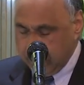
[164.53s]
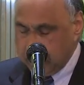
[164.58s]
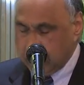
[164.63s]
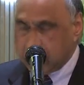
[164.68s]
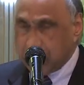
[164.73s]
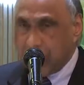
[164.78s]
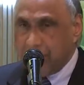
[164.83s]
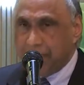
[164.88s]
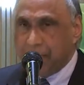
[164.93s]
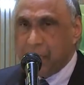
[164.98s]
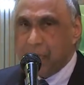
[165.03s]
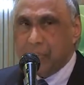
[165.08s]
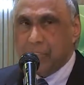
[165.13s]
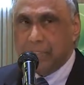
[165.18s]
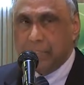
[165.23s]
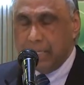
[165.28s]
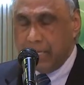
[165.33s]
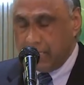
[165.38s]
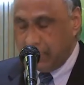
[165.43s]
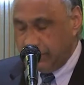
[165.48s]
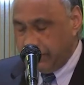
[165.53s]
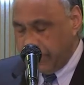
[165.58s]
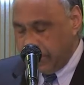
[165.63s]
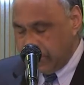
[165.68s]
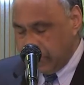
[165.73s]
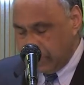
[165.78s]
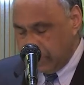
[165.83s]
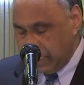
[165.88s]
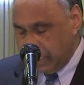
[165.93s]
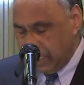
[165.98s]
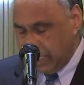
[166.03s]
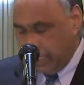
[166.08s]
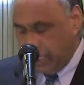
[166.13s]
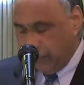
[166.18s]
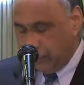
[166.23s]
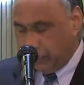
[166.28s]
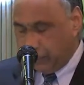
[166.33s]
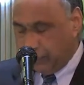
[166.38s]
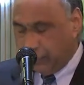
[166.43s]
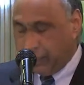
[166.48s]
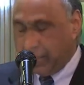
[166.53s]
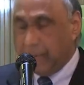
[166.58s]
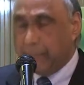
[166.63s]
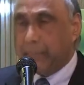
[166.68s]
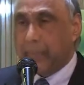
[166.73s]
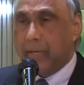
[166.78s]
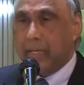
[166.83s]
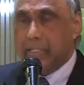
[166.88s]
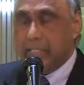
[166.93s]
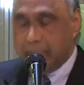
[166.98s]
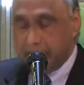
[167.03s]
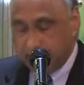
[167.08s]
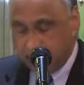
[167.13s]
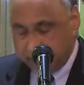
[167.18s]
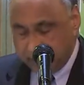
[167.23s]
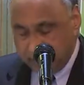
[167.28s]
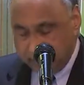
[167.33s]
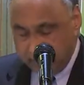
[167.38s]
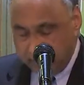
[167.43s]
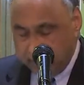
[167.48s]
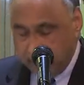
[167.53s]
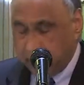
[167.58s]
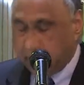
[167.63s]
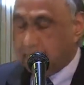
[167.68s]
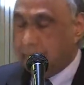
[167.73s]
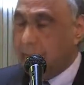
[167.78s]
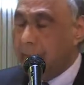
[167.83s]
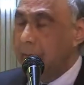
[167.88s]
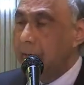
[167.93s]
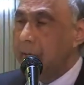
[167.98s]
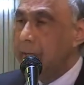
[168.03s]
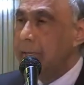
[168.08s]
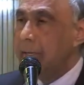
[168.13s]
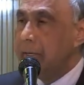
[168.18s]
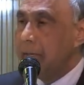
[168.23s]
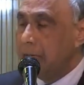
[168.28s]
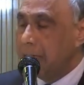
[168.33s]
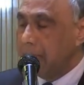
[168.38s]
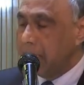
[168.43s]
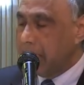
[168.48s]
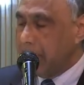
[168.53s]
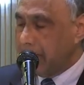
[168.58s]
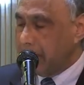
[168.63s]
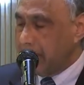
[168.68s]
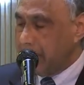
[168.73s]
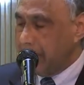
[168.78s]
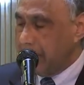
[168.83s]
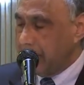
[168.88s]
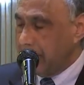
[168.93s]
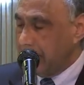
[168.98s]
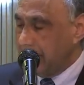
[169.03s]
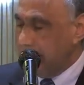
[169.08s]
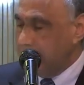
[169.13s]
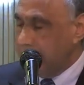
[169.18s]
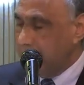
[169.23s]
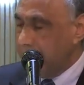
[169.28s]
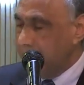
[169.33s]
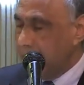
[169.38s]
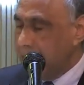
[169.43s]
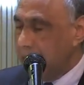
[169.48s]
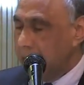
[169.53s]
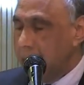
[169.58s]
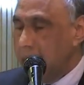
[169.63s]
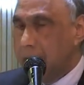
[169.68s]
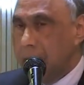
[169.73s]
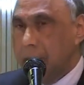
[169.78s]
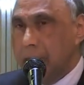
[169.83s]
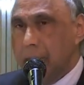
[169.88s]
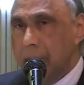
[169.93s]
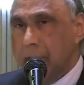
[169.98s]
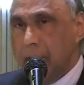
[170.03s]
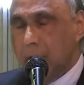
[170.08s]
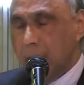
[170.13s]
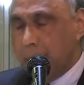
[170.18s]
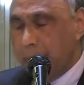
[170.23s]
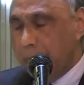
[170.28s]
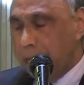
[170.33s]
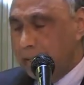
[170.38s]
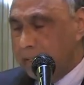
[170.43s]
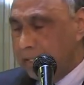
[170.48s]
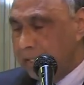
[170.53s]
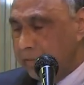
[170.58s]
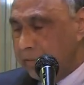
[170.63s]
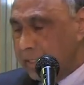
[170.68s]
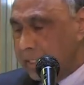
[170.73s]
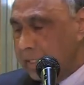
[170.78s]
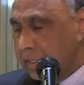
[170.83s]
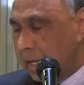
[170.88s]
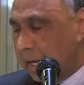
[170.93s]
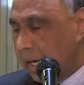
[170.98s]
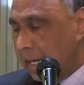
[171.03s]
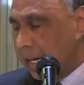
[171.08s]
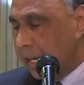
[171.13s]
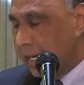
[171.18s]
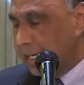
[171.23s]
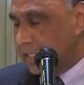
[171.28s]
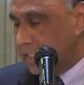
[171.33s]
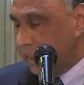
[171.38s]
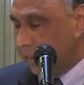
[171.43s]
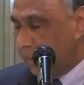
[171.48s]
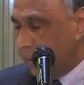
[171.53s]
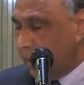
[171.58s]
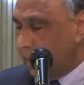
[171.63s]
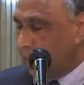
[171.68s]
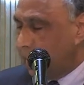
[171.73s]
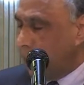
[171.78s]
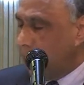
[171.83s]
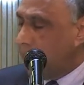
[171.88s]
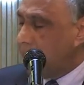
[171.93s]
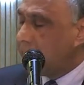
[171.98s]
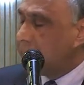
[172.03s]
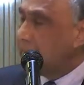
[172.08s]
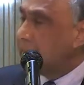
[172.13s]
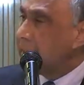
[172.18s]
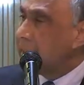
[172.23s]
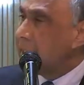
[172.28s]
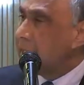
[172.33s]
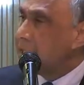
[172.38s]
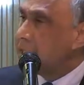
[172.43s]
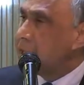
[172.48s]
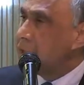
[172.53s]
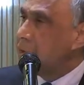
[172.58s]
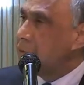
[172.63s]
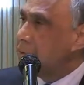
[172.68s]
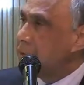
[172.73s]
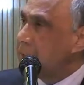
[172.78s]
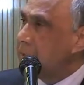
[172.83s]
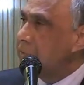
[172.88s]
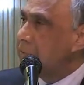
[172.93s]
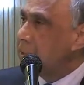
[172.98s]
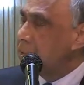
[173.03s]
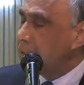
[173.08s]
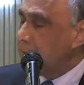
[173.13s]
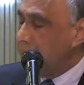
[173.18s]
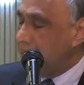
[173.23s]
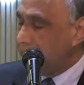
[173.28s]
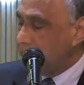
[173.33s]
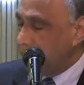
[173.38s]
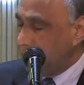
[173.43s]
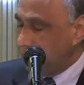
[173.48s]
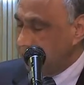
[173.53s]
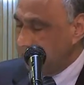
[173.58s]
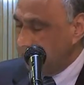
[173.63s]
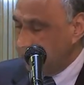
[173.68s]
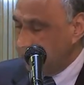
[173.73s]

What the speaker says: Jefferson elevated the need for free press above the need for government. The opinion was not atypical after the Constitution was drafted.